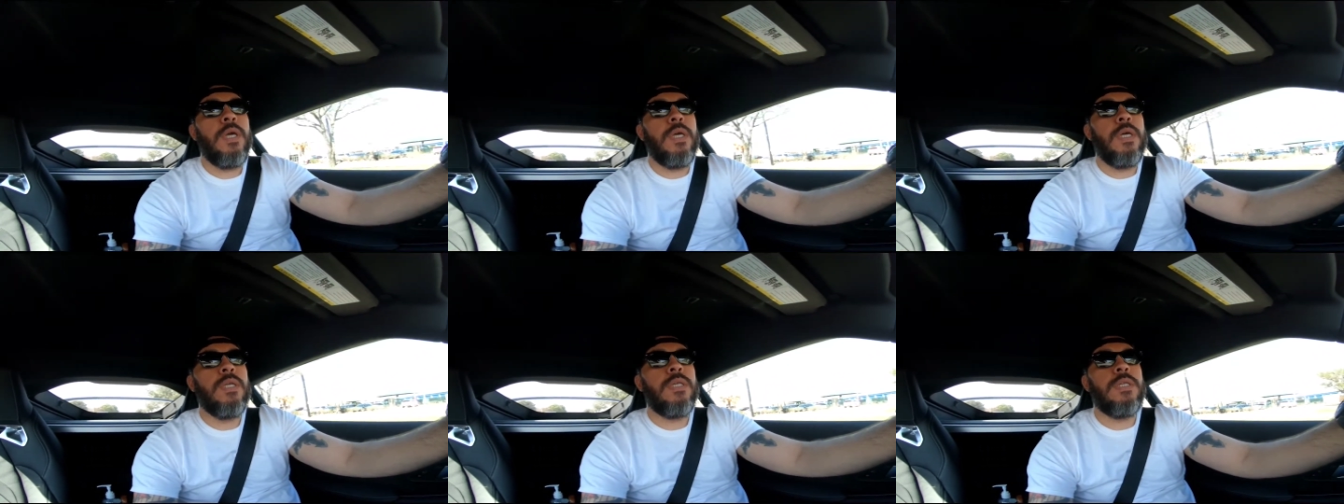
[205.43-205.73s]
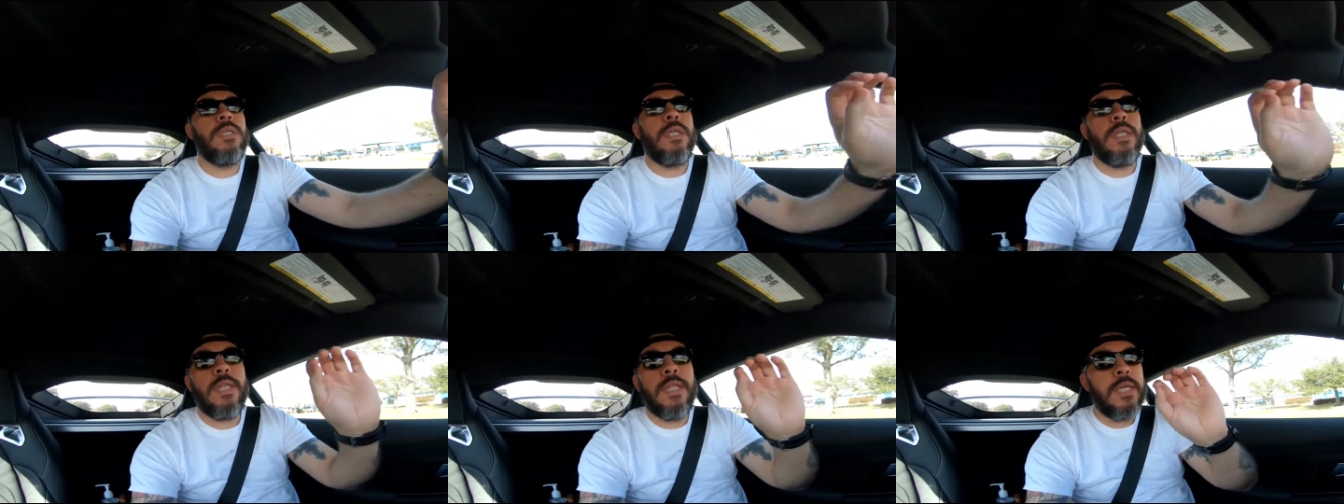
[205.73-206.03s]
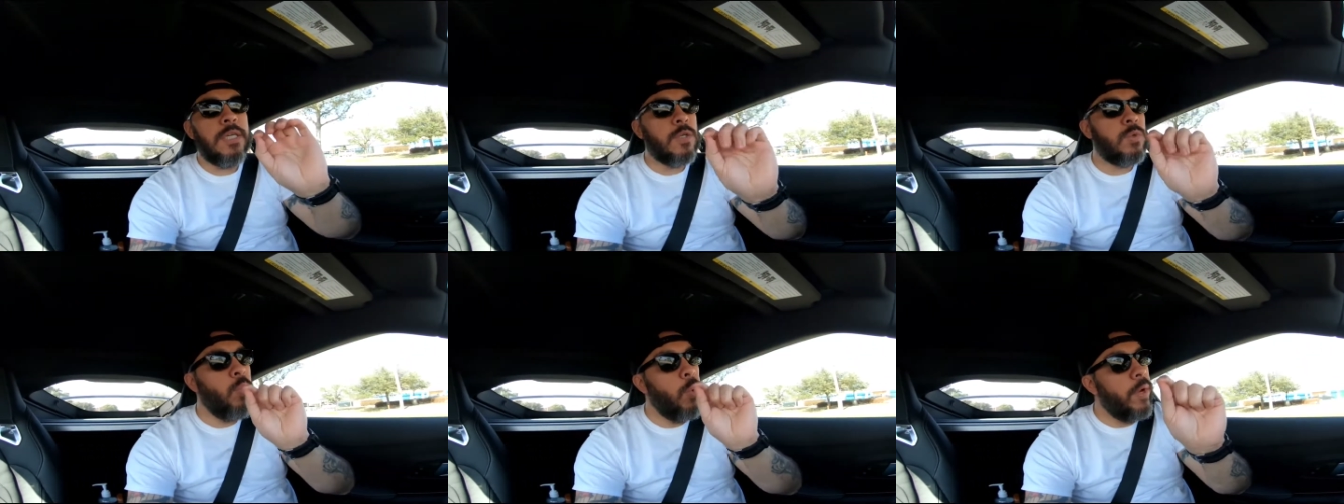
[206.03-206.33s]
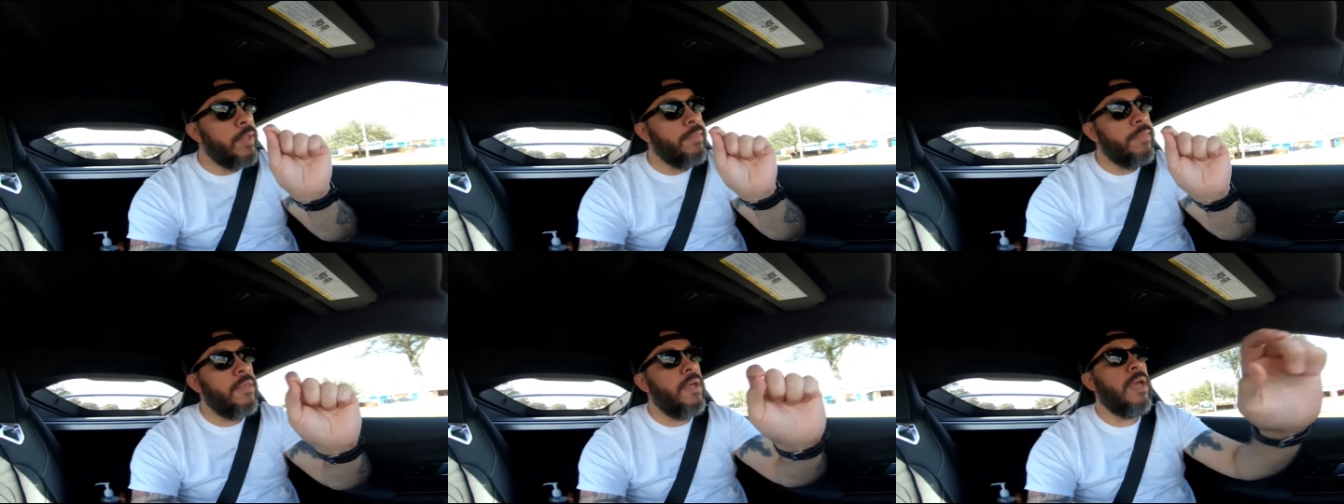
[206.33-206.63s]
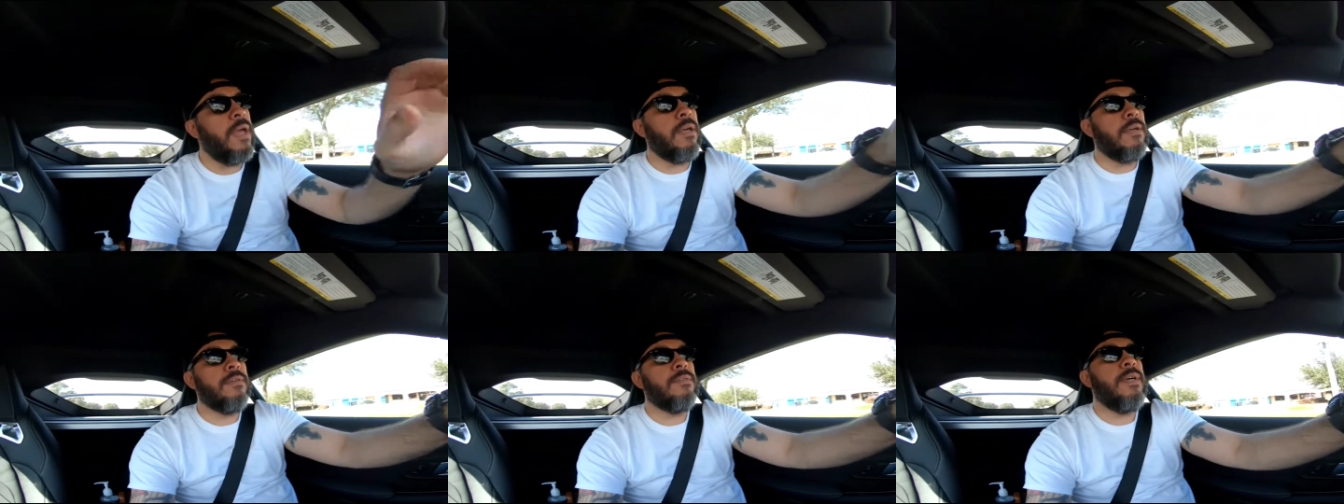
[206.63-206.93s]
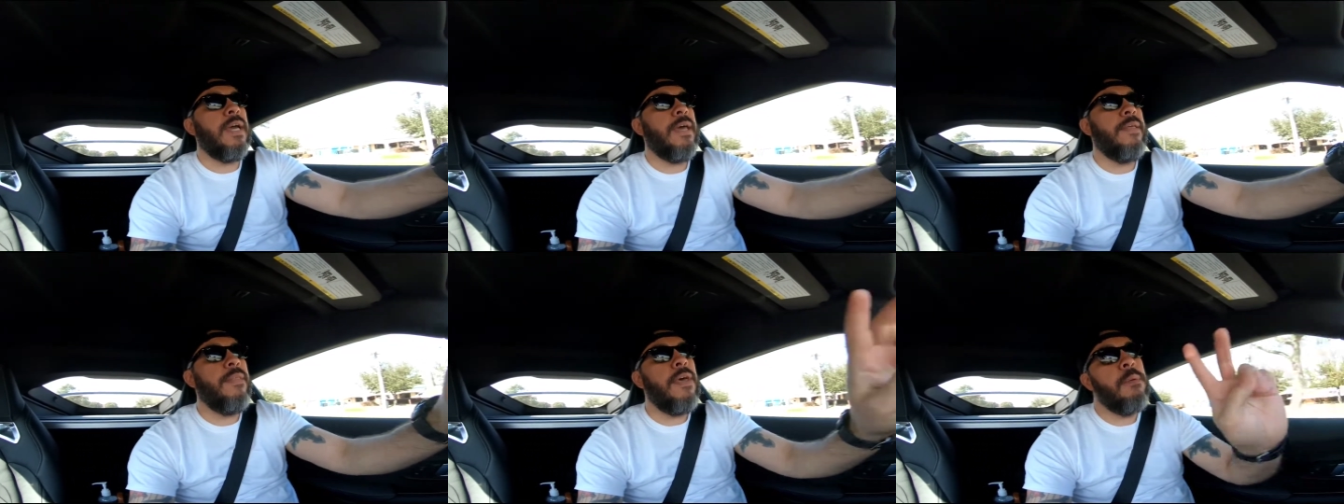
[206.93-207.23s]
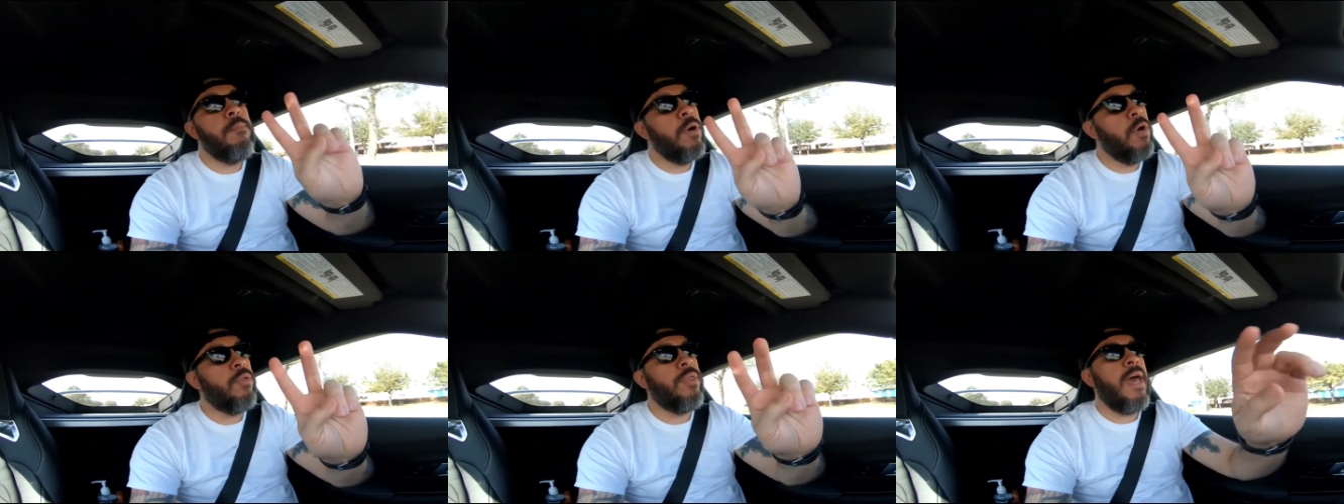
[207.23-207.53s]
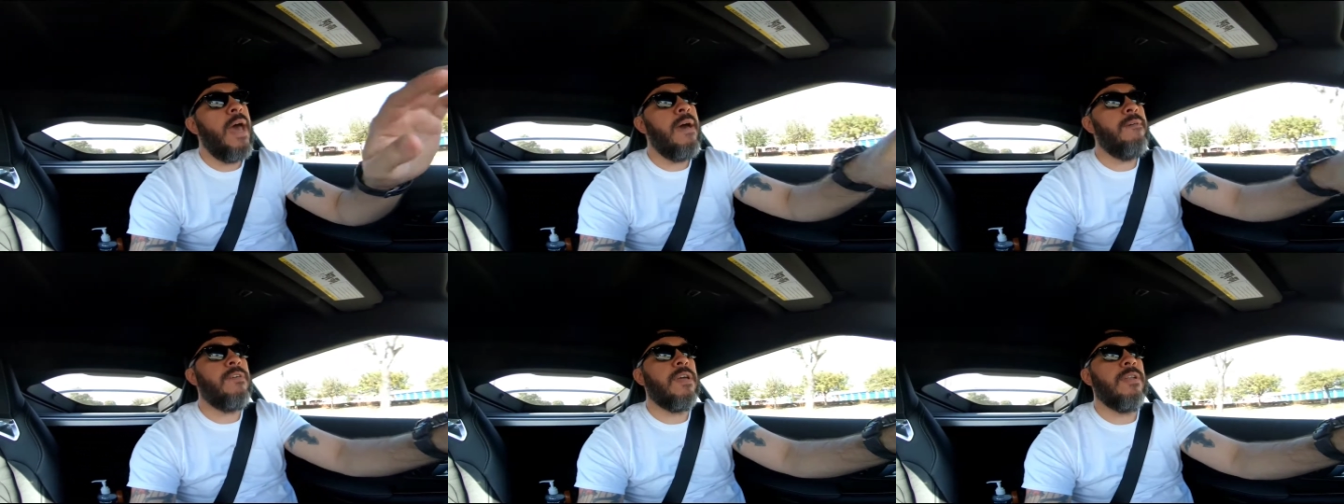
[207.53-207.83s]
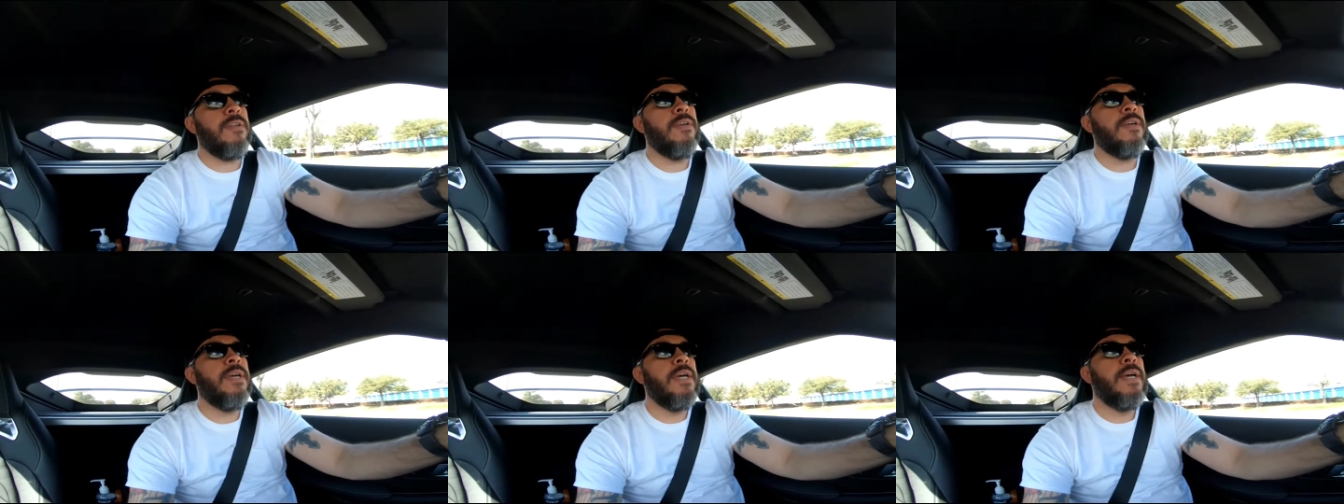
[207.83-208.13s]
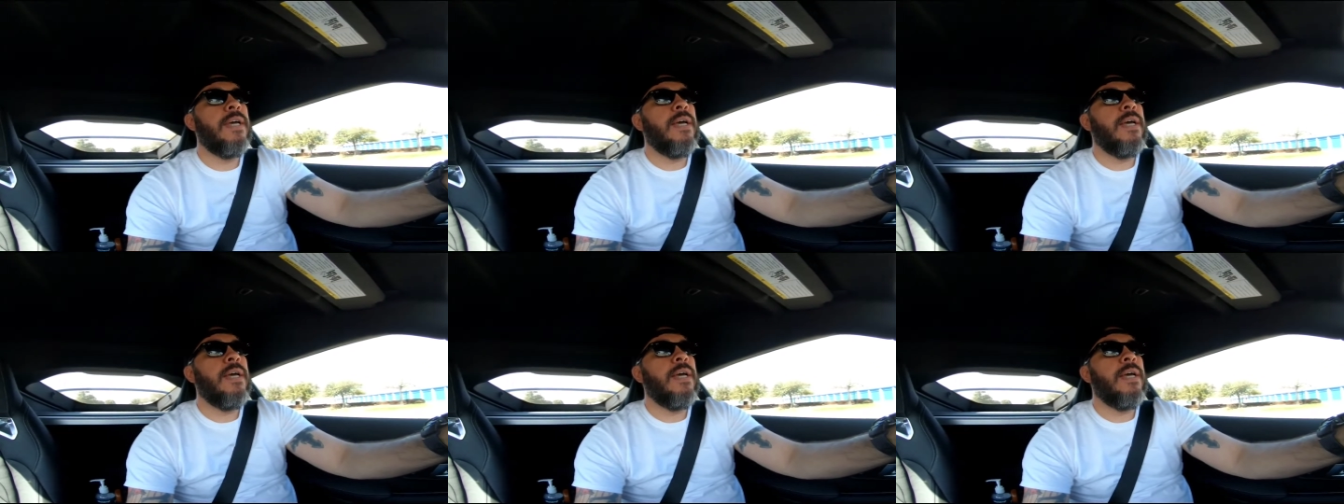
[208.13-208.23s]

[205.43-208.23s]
is this one thing. They both have it.